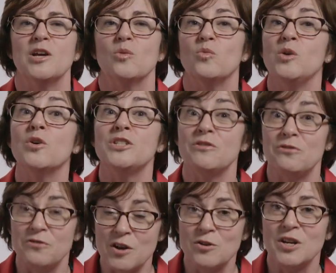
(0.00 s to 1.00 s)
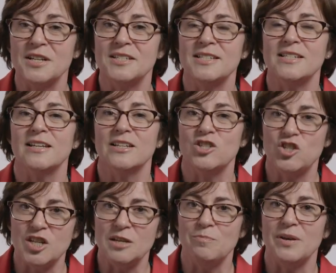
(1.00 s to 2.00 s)
we want a focused
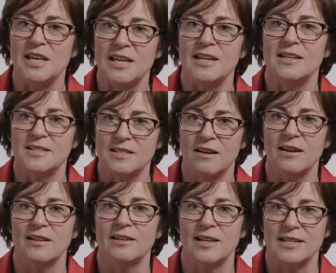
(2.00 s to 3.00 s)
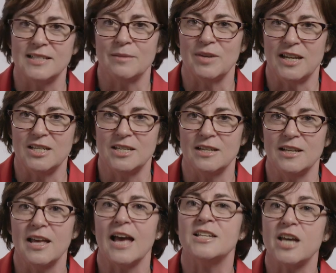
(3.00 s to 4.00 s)
G P-style examination
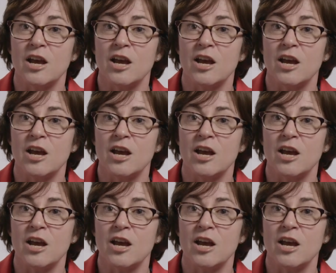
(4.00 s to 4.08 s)
and